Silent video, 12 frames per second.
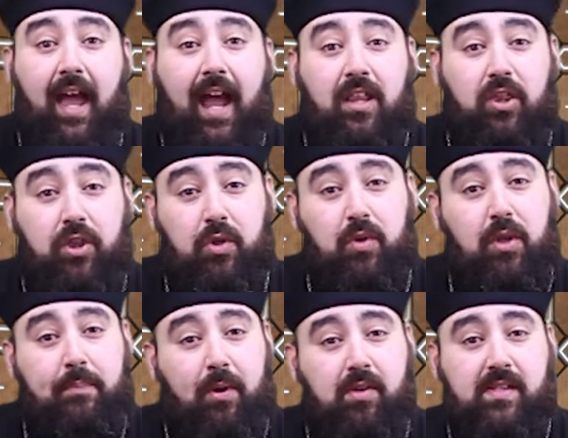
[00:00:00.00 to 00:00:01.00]
And through the
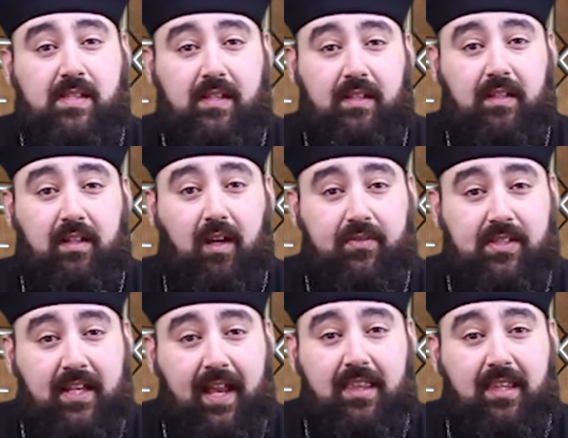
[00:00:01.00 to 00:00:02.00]
person of
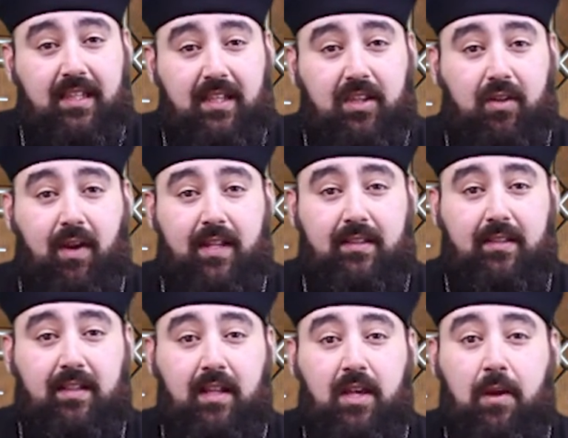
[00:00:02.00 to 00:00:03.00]
Saint Anthony the Great,
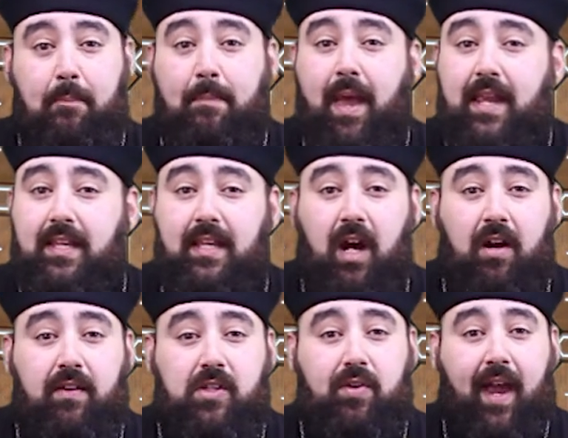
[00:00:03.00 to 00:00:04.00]
many
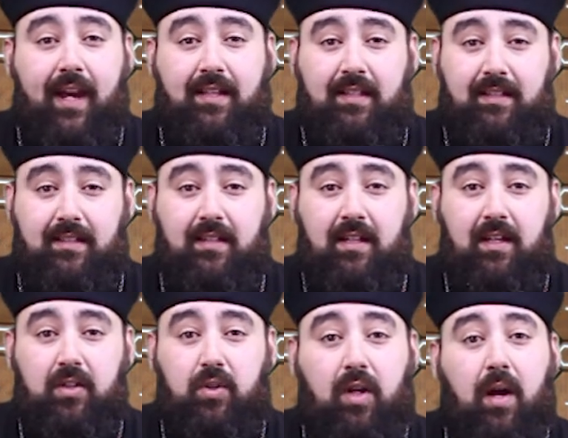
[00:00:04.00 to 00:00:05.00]
are attracted
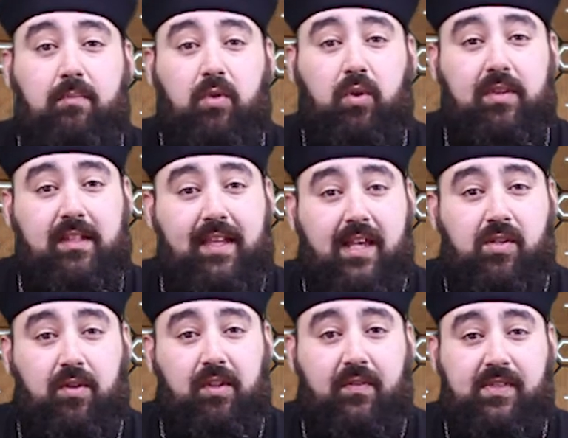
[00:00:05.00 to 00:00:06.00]
to come to the
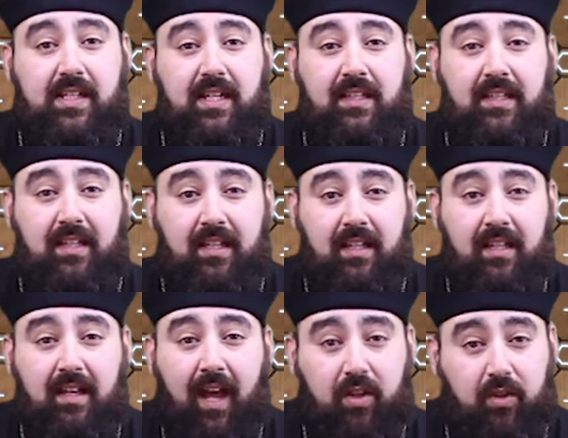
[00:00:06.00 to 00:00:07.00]
desert of Scetis
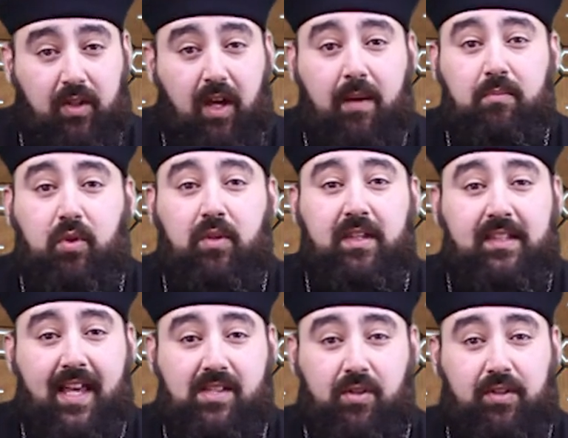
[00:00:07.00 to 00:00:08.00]
and to come to the
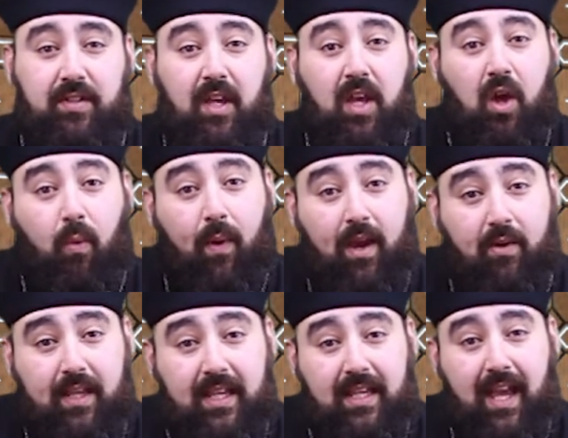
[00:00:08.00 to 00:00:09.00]
desert where
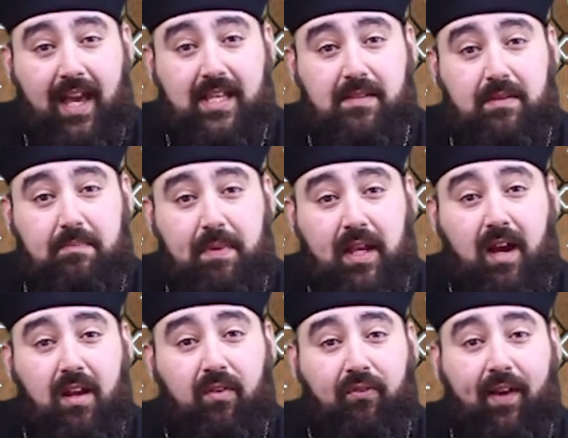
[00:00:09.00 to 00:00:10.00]
he has
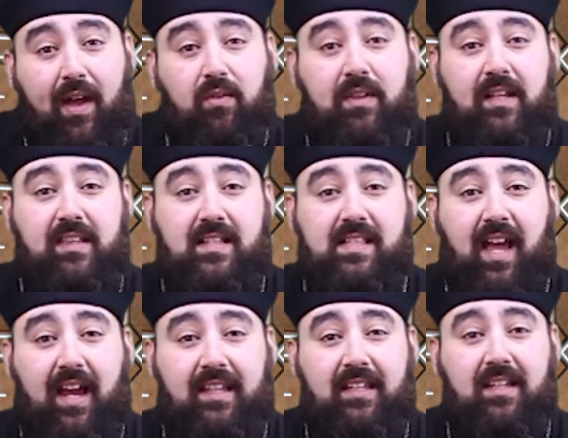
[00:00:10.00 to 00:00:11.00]
begun founding this
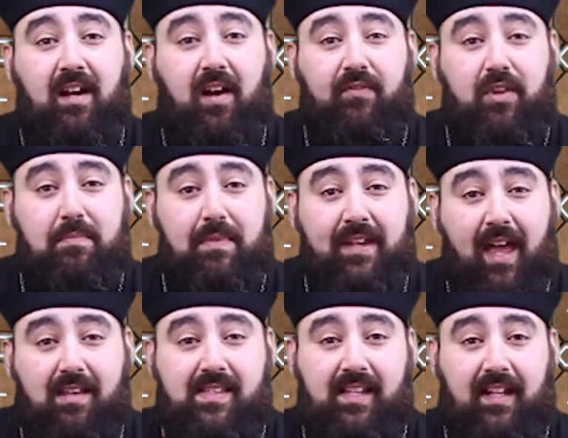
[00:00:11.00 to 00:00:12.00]
idea of the
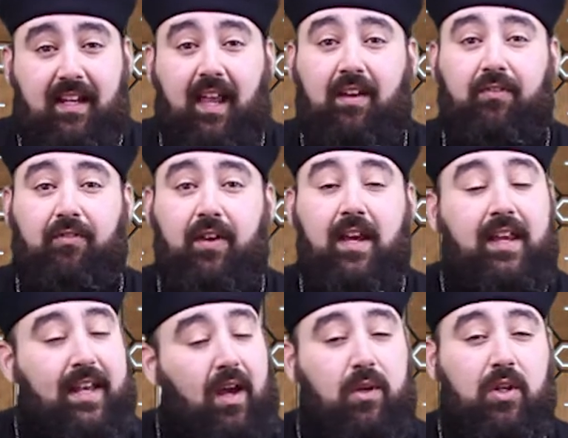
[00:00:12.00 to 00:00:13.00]
monastic life.
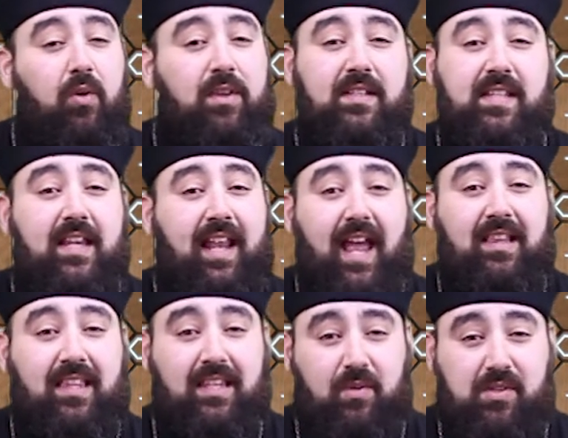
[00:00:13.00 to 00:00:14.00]
Now we know that Saint
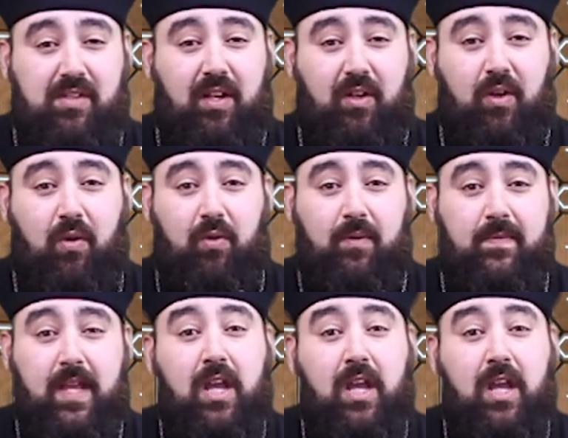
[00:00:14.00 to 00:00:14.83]
Anthony was not alone.